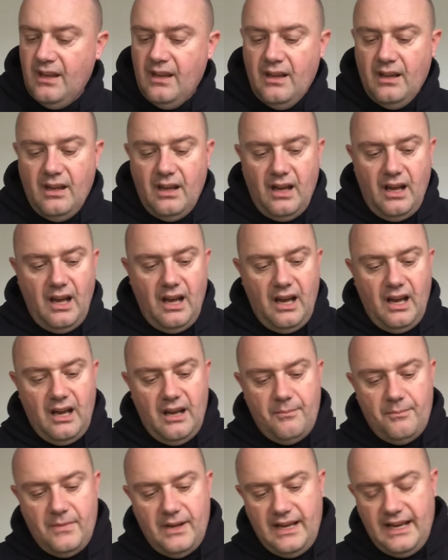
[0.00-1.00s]

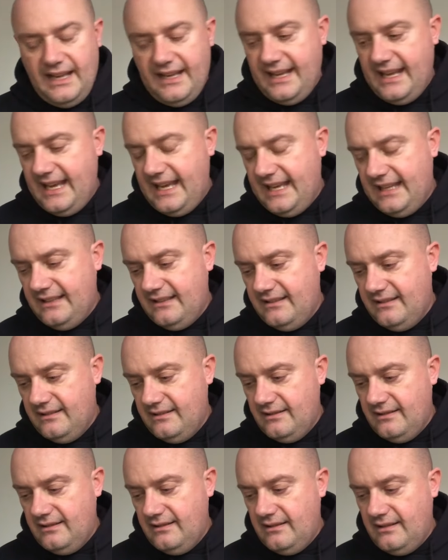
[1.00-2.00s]
And then
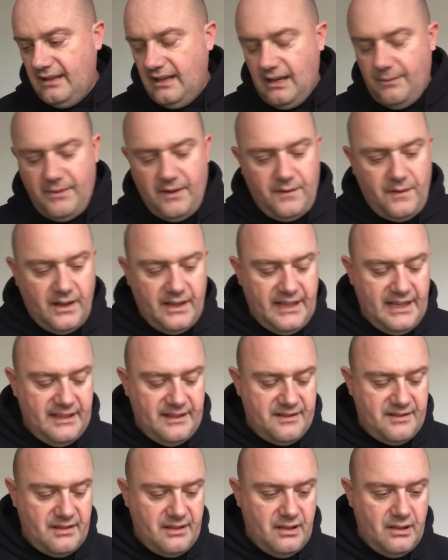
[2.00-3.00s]
if I needed
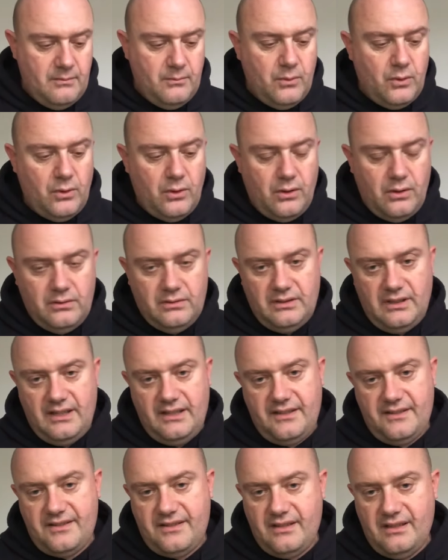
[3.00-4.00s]
to go more,
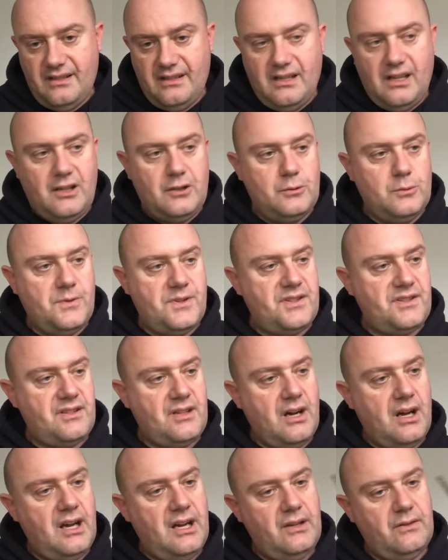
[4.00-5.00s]
it's an old
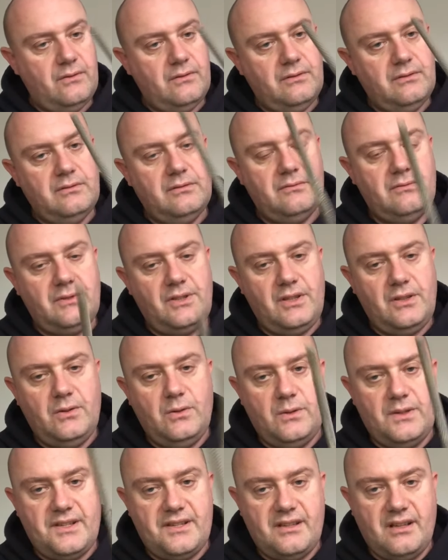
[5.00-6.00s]
style, what do you call
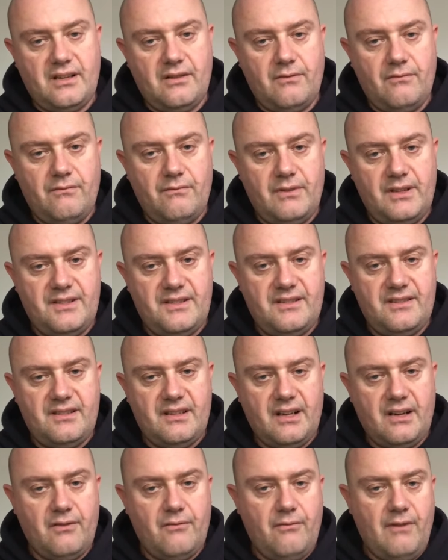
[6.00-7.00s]
this, is this
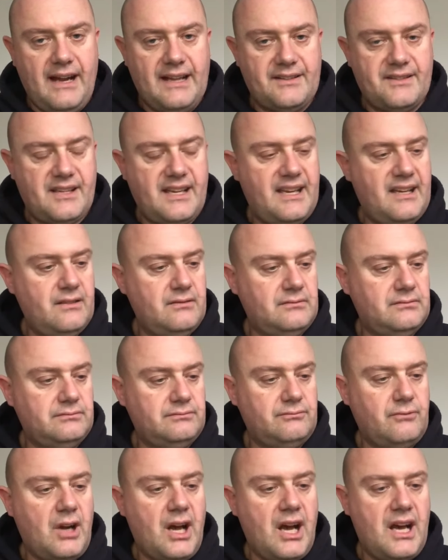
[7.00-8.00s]
like a rat tail
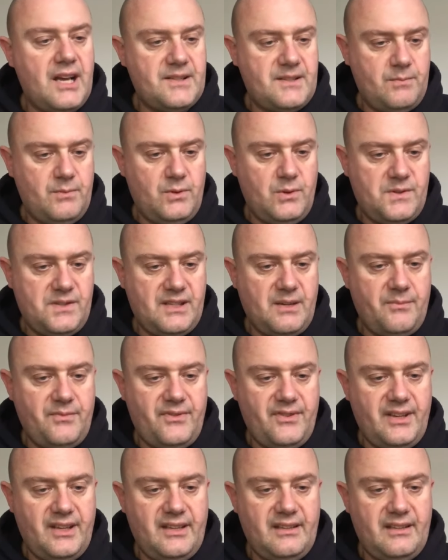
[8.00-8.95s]
rasp or something?